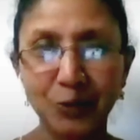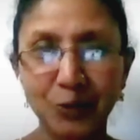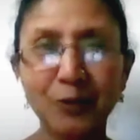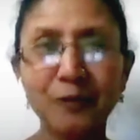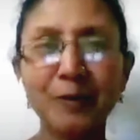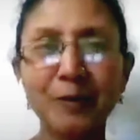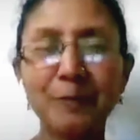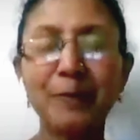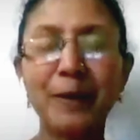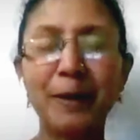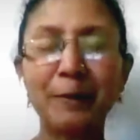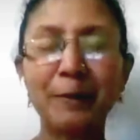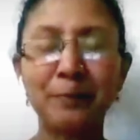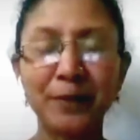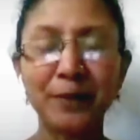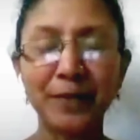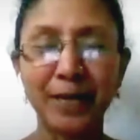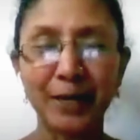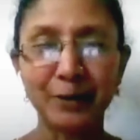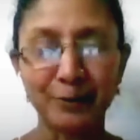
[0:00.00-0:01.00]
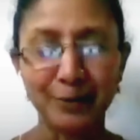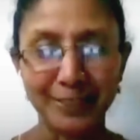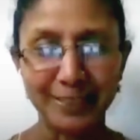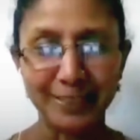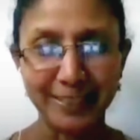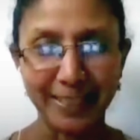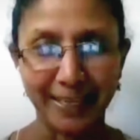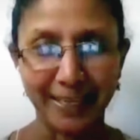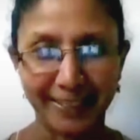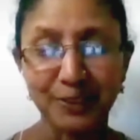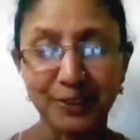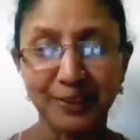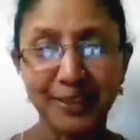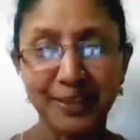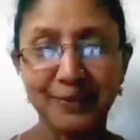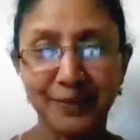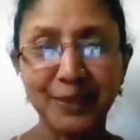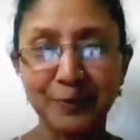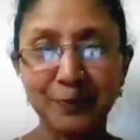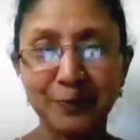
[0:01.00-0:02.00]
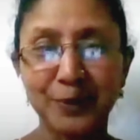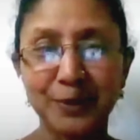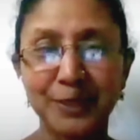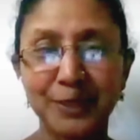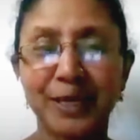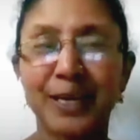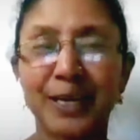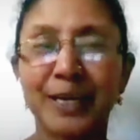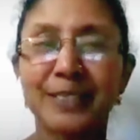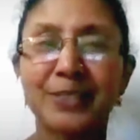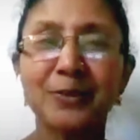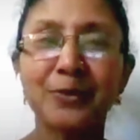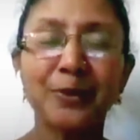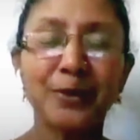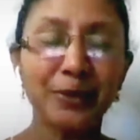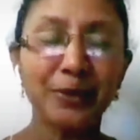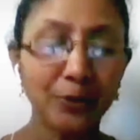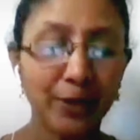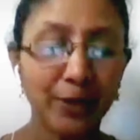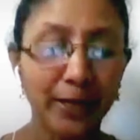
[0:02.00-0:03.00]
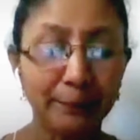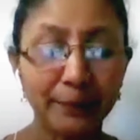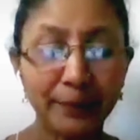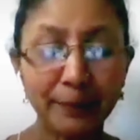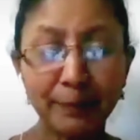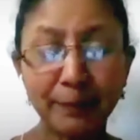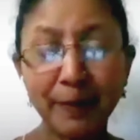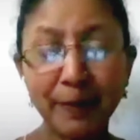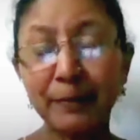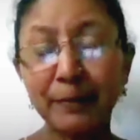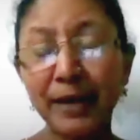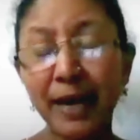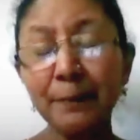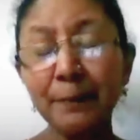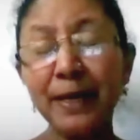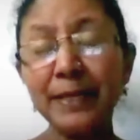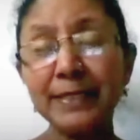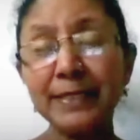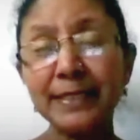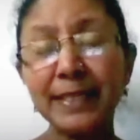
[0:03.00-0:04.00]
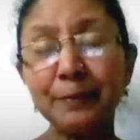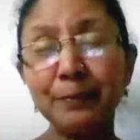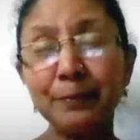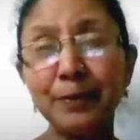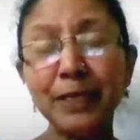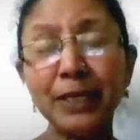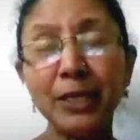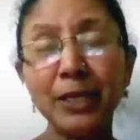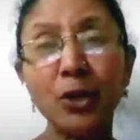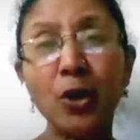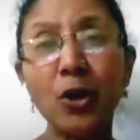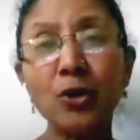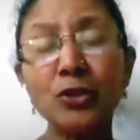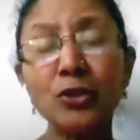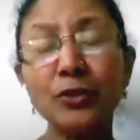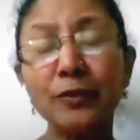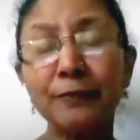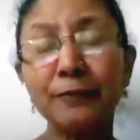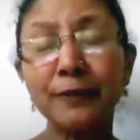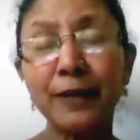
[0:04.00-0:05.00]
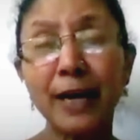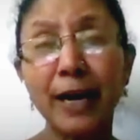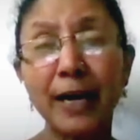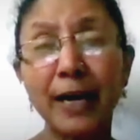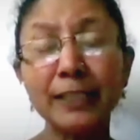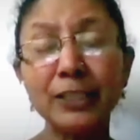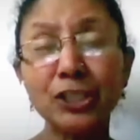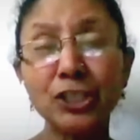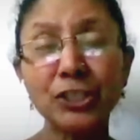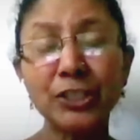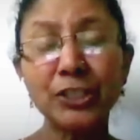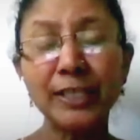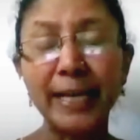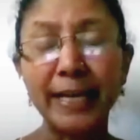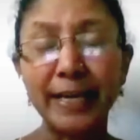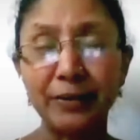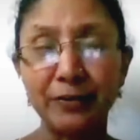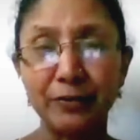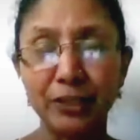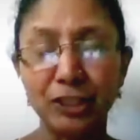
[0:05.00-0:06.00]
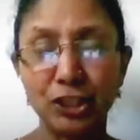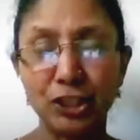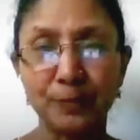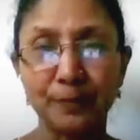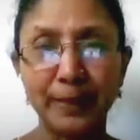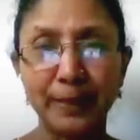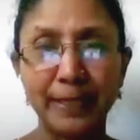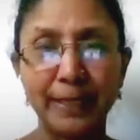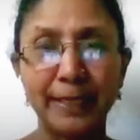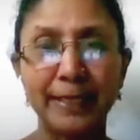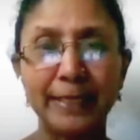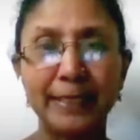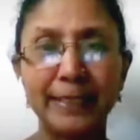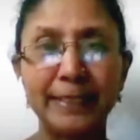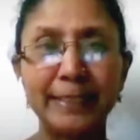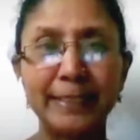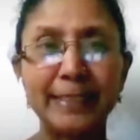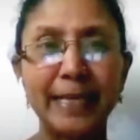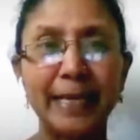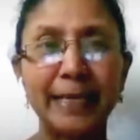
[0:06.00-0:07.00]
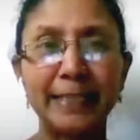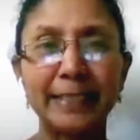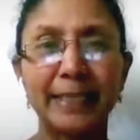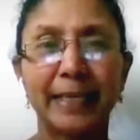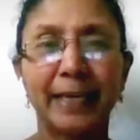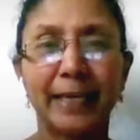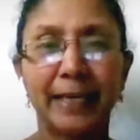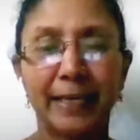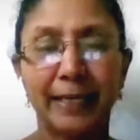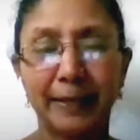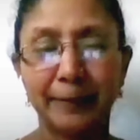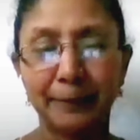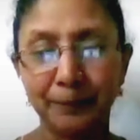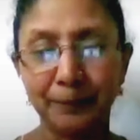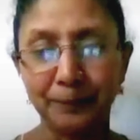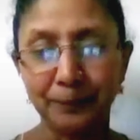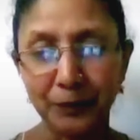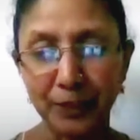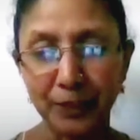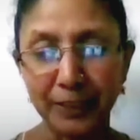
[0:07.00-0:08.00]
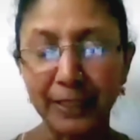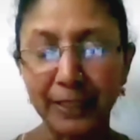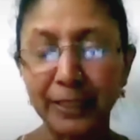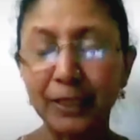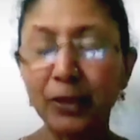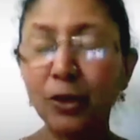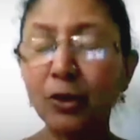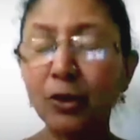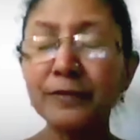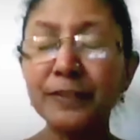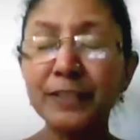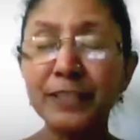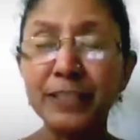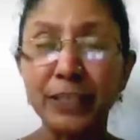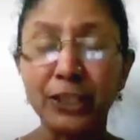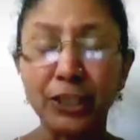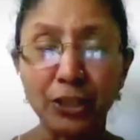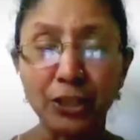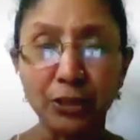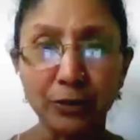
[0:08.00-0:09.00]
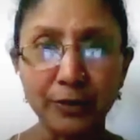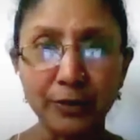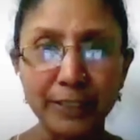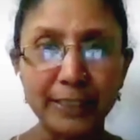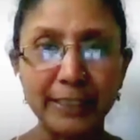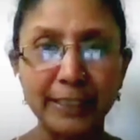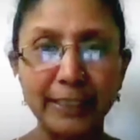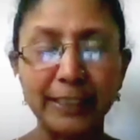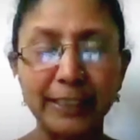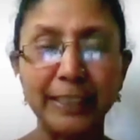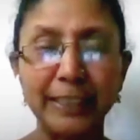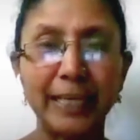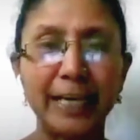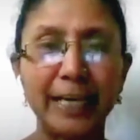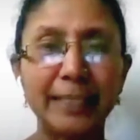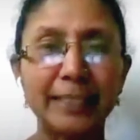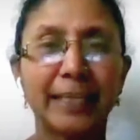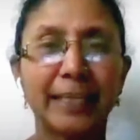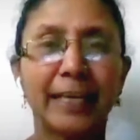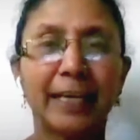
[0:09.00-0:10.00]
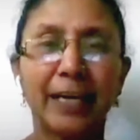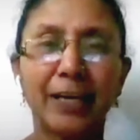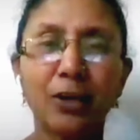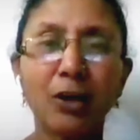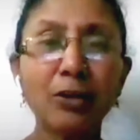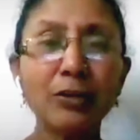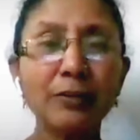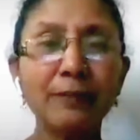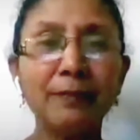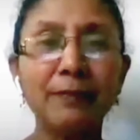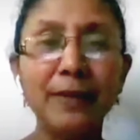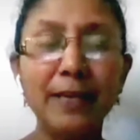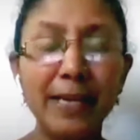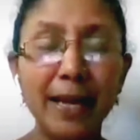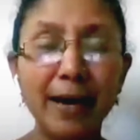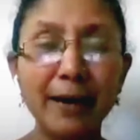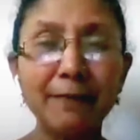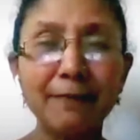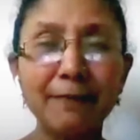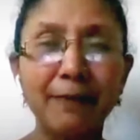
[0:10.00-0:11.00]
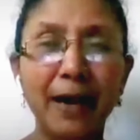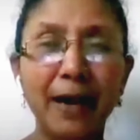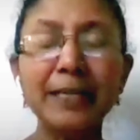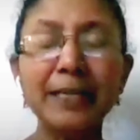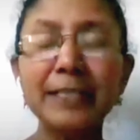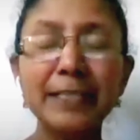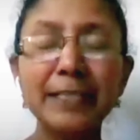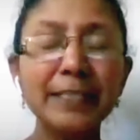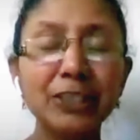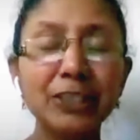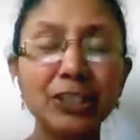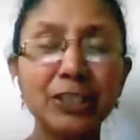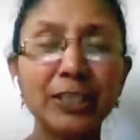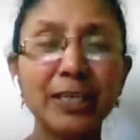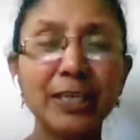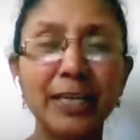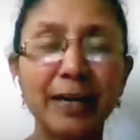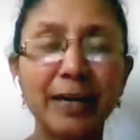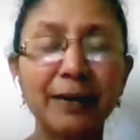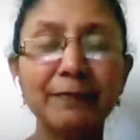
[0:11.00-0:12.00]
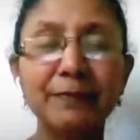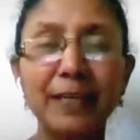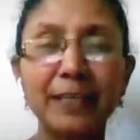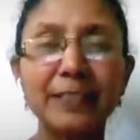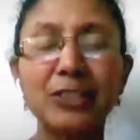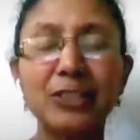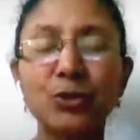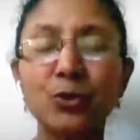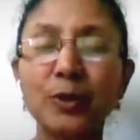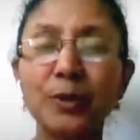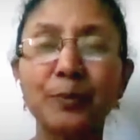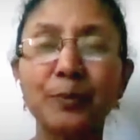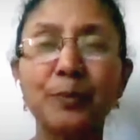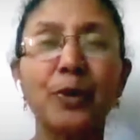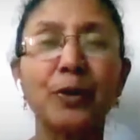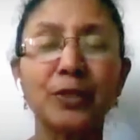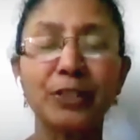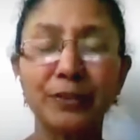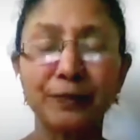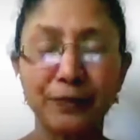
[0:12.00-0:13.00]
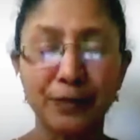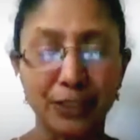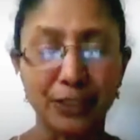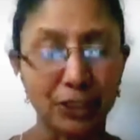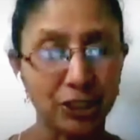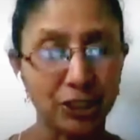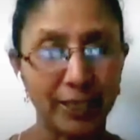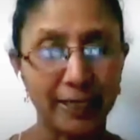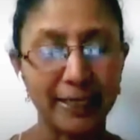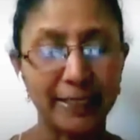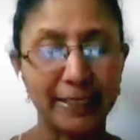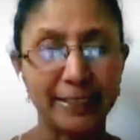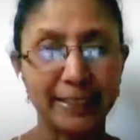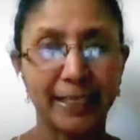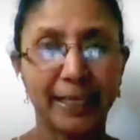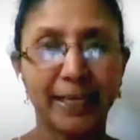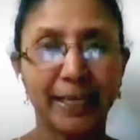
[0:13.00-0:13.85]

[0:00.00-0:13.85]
Over-pampering, I would say, important. So, you know, grandparents can bring a lot of cultural enrichment and a lot of security and a lot of love, unconditional love that is so important for a child,